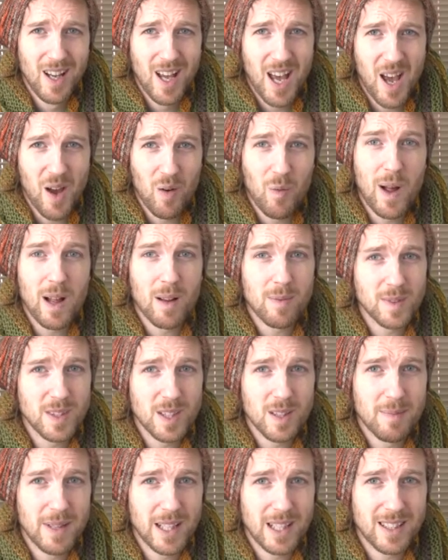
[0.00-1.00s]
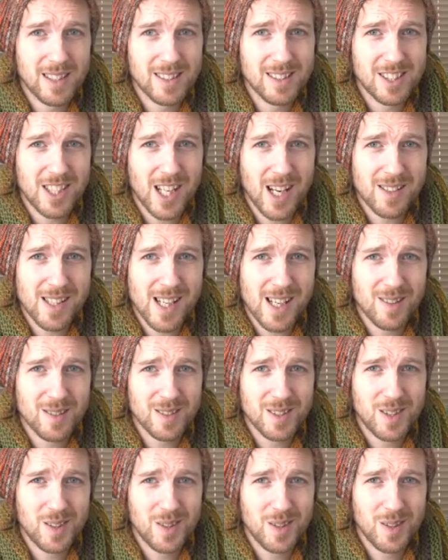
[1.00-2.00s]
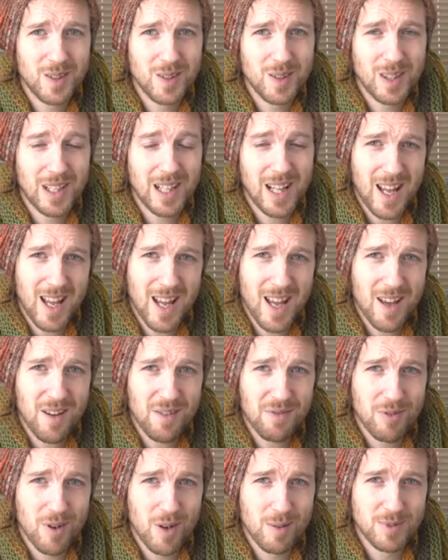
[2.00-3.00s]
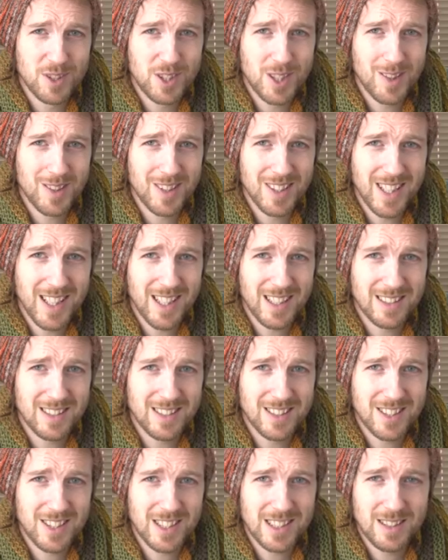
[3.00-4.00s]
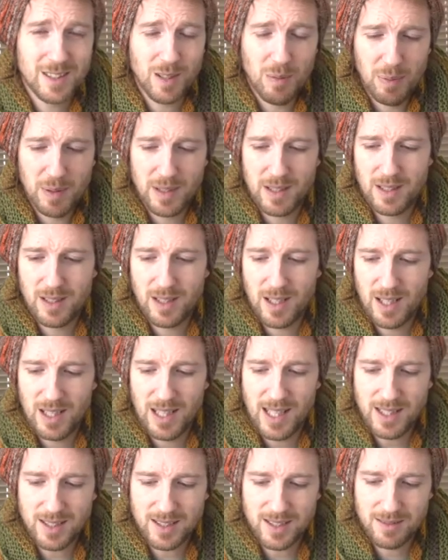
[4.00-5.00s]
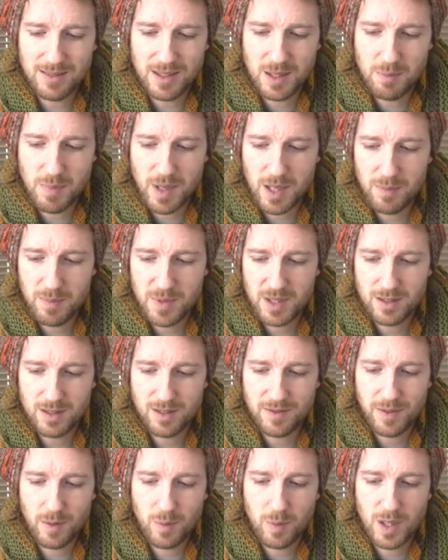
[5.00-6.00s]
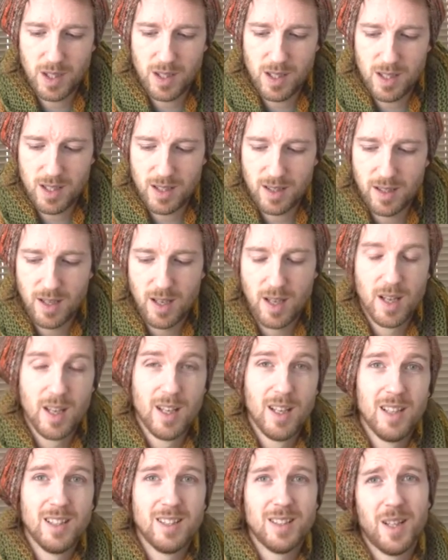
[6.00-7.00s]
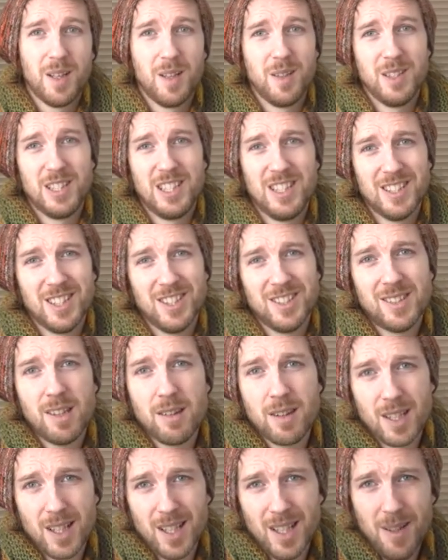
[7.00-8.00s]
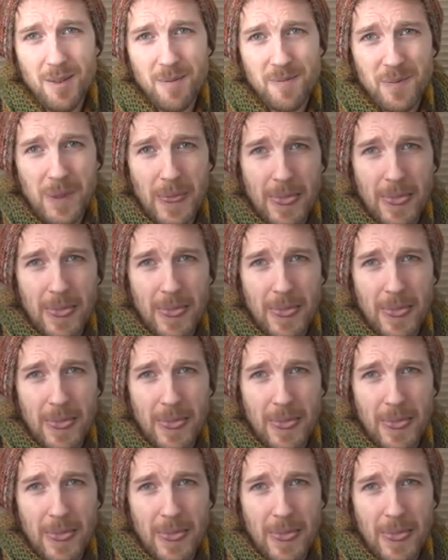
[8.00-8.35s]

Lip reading: Welcome to the Midlands. Shout out to Claire from Student Knits. She's up in Leicester at the moment for work. So she's a Southerner,